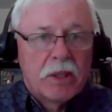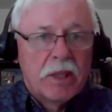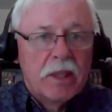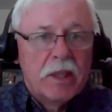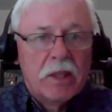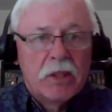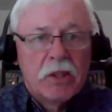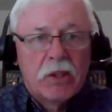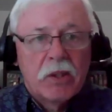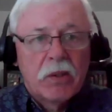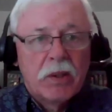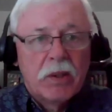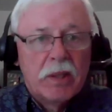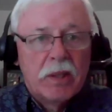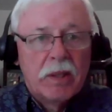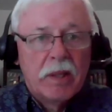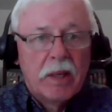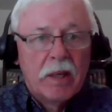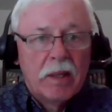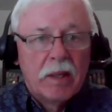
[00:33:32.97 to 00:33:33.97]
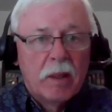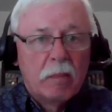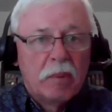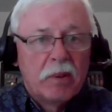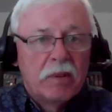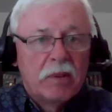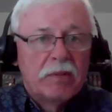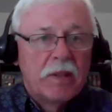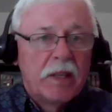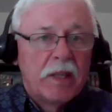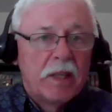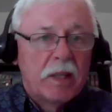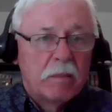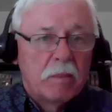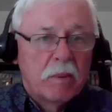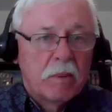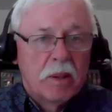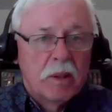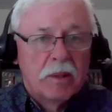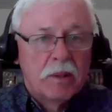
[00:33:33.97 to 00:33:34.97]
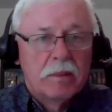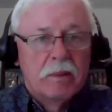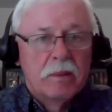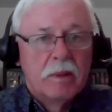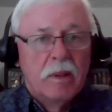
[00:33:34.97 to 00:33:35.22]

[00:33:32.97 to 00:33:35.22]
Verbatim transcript: the history and the prophetic part,